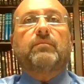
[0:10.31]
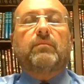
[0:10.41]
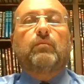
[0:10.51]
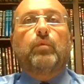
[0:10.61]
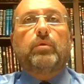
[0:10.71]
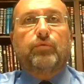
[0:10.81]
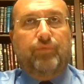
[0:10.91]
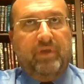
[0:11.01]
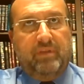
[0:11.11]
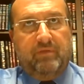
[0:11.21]
we will
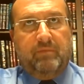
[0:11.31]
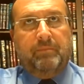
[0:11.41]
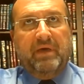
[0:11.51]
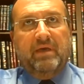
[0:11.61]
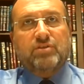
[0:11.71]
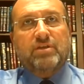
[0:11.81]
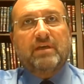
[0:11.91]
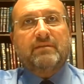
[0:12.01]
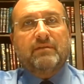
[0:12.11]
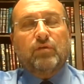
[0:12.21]
read
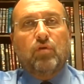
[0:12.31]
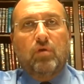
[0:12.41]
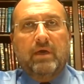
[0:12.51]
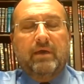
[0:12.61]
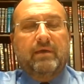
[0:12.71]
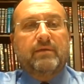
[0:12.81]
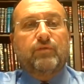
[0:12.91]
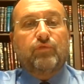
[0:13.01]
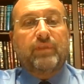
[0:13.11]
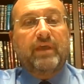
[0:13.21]
Parashat Korach.
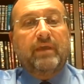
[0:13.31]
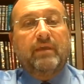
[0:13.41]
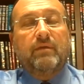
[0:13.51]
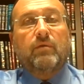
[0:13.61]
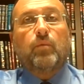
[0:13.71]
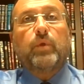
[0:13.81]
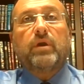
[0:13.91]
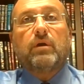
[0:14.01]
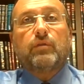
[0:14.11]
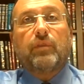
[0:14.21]
Today we
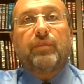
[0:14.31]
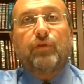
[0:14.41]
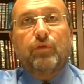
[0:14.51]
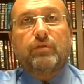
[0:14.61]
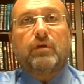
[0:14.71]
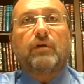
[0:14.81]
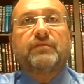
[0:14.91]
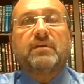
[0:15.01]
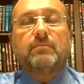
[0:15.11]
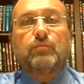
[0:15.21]
are the 3rd of
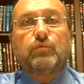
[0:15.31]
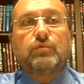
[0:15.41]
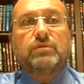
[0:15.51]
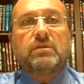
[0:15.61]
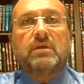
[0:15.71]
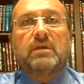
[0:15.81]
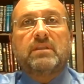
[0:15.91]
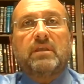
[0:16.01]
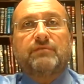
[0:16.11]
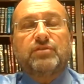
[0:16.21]
Tammuz,
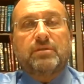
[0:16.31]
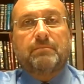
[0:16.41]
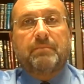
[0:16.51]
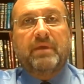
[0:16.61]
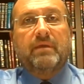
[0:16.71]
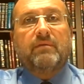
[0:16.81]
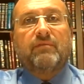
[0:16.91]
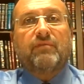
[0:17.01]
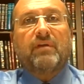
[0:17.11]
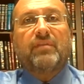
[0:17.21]
Tafshin Peh,
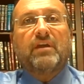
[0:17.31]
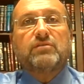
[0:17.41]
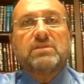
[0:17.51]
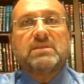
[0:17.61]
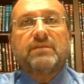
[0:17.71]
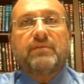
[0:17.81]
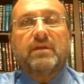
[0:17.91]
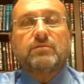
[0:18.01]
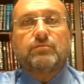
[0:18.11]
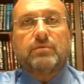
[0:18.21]

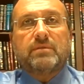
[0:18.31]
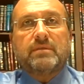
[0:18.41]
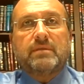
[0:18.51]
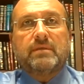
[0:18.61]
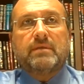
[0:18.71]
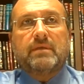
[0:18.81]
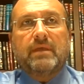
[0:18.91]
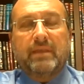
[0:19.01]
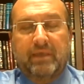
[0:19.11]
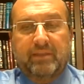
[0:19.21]

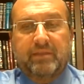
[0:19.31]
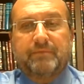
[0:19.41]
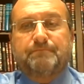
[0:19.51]
5780.